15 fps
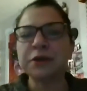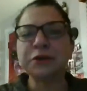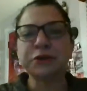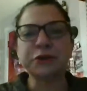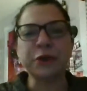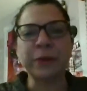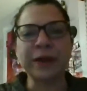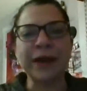
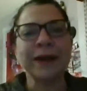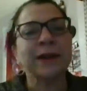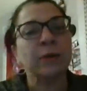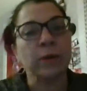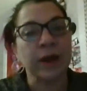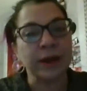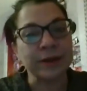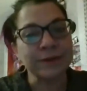So at any
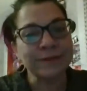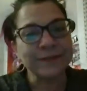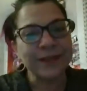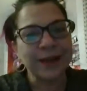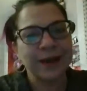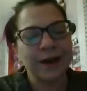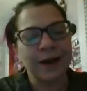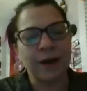rate,
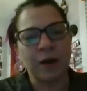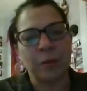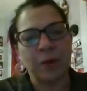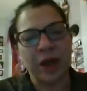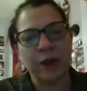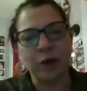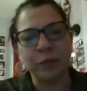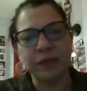
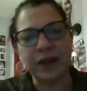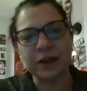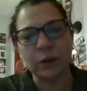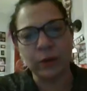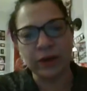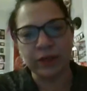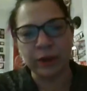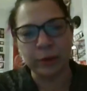I hope that
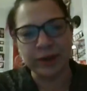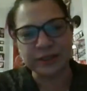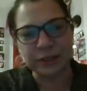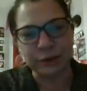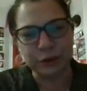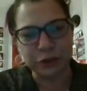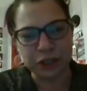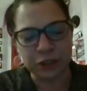oily
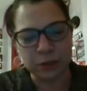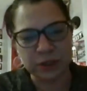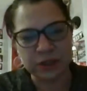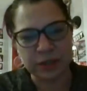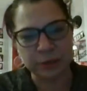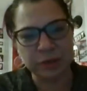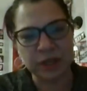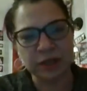resolution was
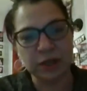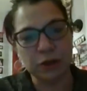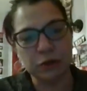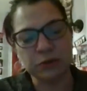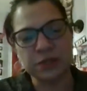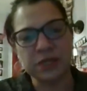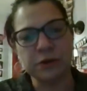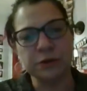something that you
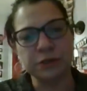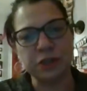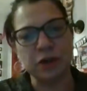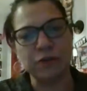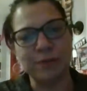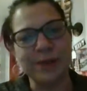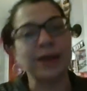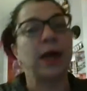see
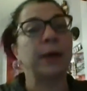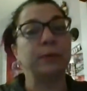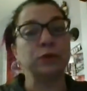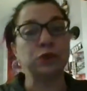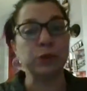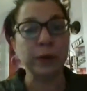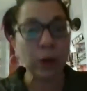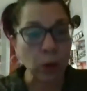yourself being able
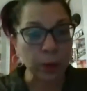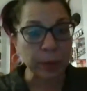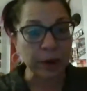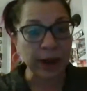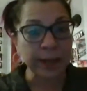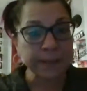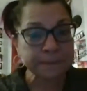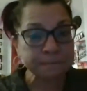to
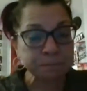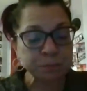incorporate.